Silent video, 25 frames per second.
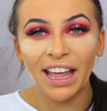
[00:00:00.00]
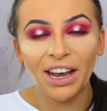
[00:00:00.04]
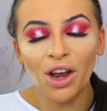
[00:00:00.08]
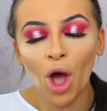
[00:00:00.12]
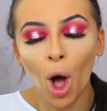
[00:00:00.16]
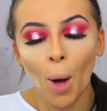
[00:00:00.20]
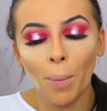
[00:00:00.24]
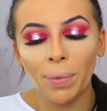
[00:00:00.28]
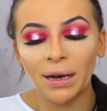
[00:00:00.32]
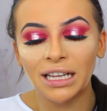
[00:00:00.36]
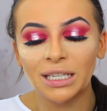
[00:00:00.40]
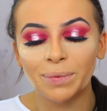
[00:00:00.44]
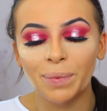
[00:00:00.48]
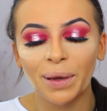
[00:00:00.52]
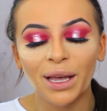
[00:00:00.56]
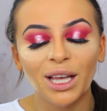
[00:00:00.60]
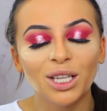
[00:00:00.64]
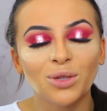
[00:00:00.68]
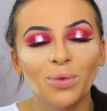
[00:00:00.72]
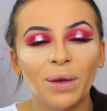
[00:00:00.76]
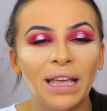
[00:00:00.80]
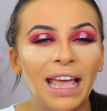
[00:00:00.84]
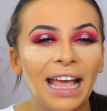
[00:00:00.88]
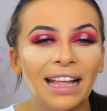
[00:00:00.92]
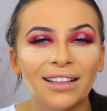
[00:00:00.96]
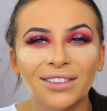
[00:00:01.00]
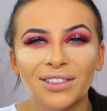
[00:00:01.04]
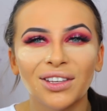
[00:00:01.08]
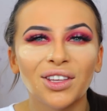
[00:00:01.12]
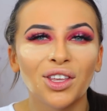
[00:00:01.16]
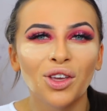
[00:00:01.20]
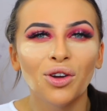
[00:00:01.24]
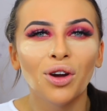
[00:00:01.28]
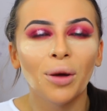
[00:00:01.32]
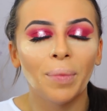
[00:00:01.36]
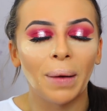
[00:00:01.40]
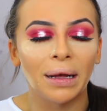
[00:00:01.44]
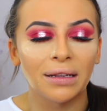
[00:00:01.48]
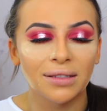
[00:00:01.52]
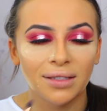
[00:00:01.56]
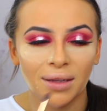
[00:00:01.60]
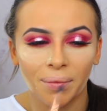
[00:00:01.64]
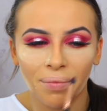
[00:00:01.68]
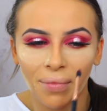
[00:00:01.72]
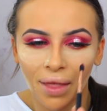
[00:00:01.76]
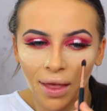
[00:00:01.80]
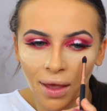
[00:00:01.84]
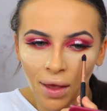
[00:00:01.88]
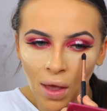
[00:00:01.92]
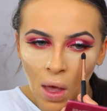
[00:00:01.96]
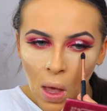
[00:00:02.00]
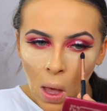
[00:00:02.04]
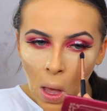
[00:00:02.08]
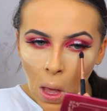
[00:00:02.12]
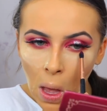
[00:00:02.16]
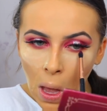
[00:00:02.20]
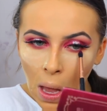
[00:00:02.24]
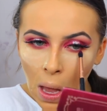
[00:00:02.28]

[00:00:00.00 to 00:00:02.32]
They're not, but it's because we get insecure about something.